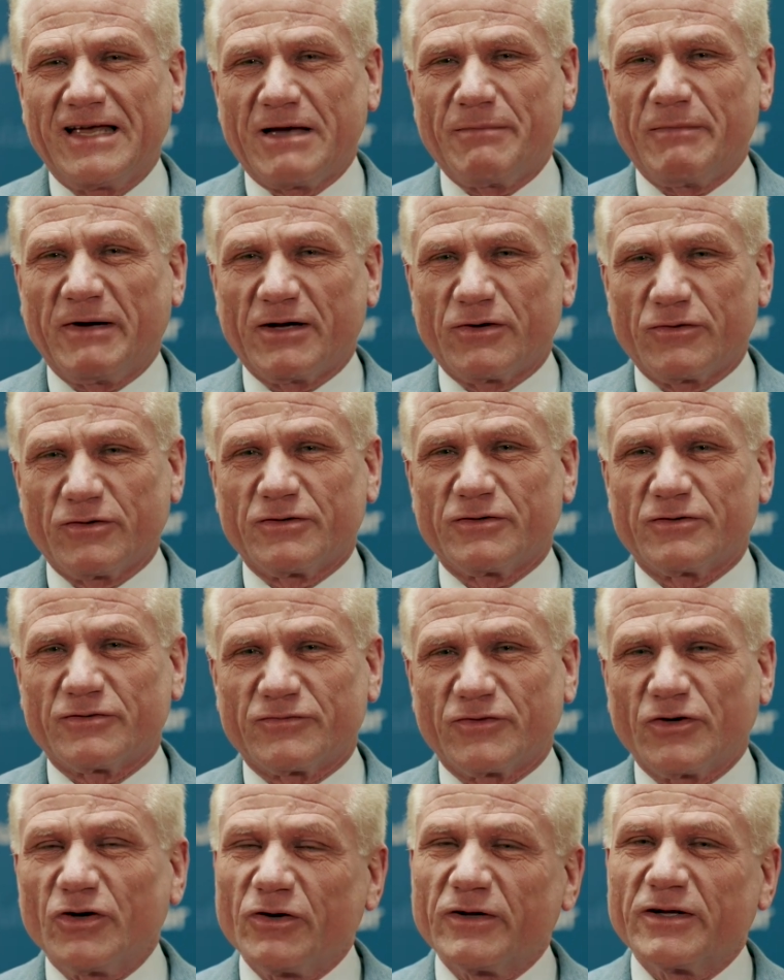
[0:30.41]
And my
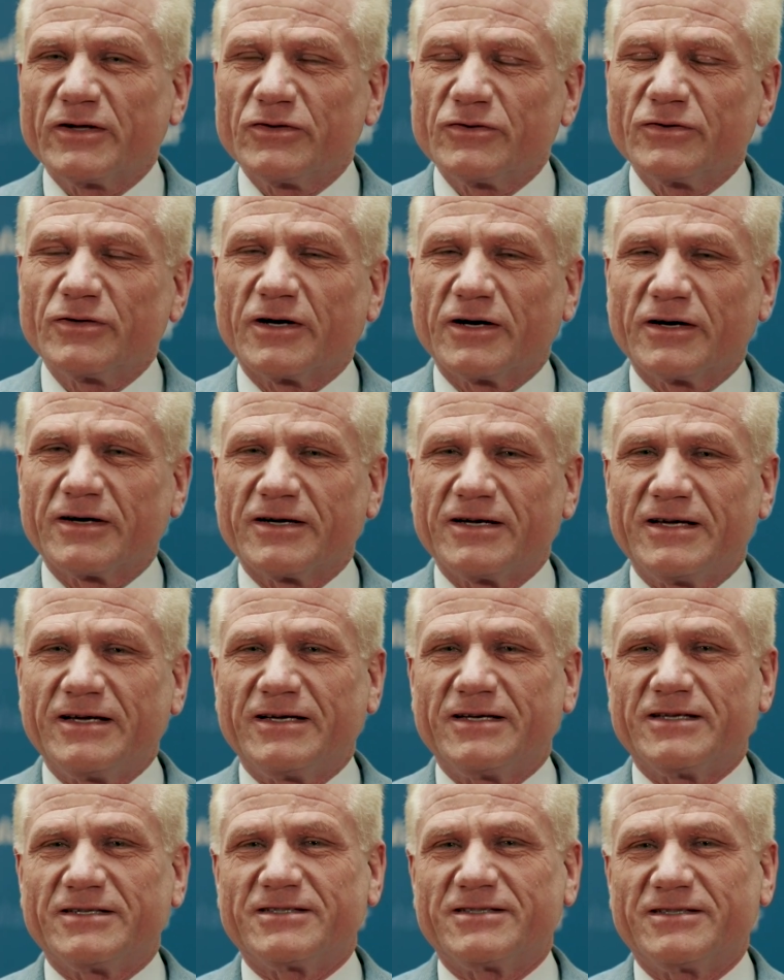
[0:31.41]
current role in EULAR
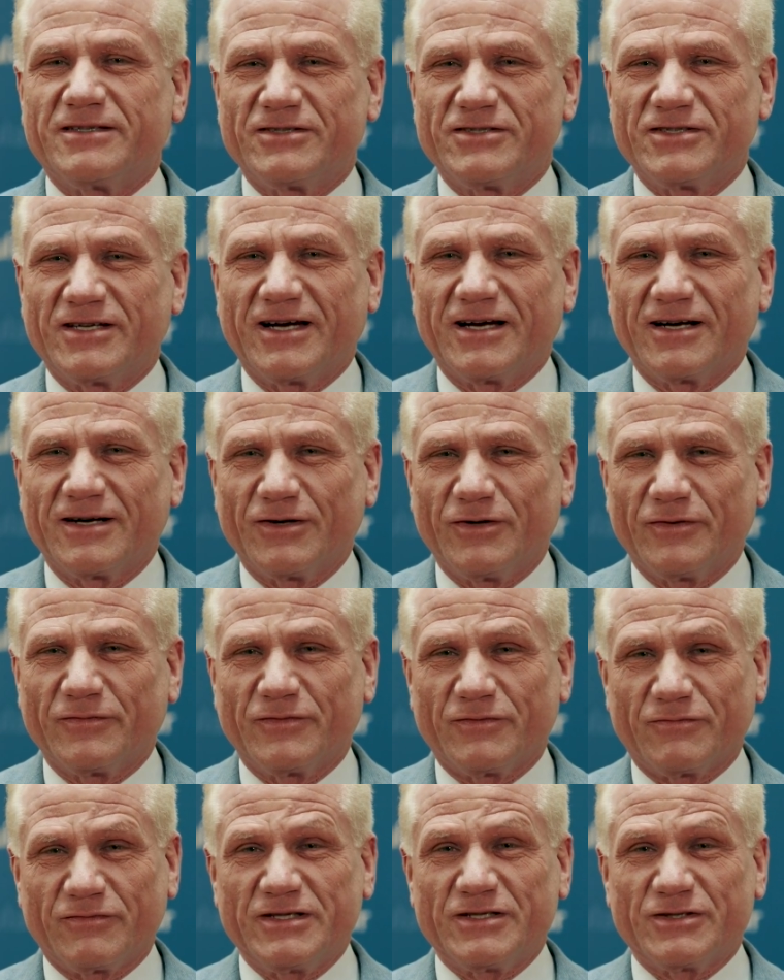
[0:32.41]
is the chair of
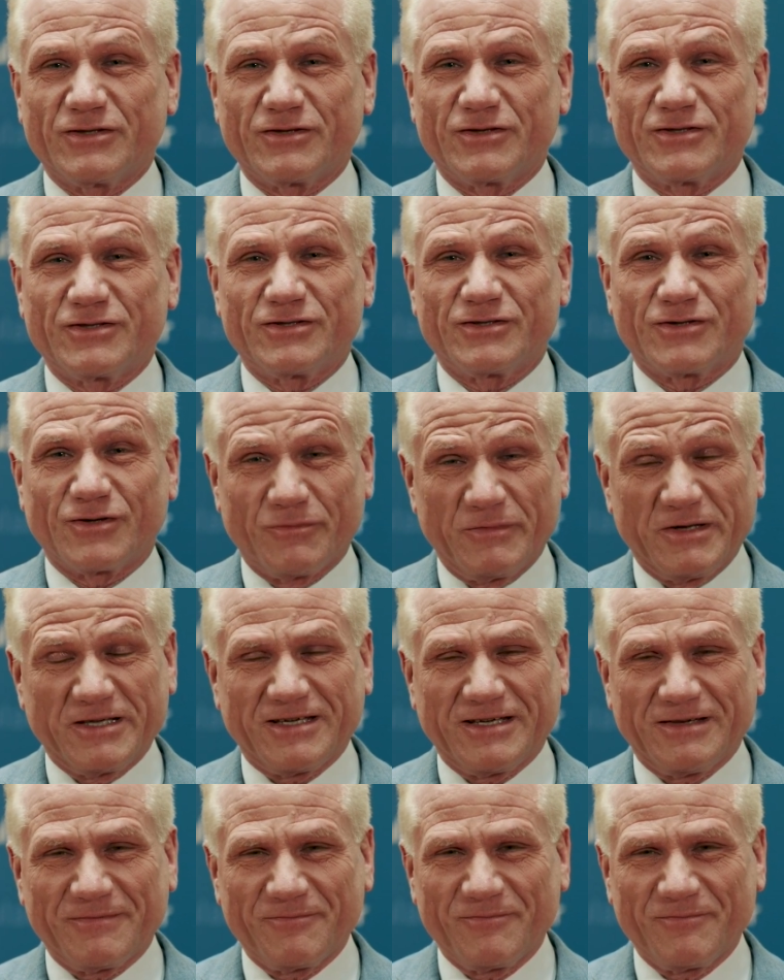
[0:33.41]
the research committee.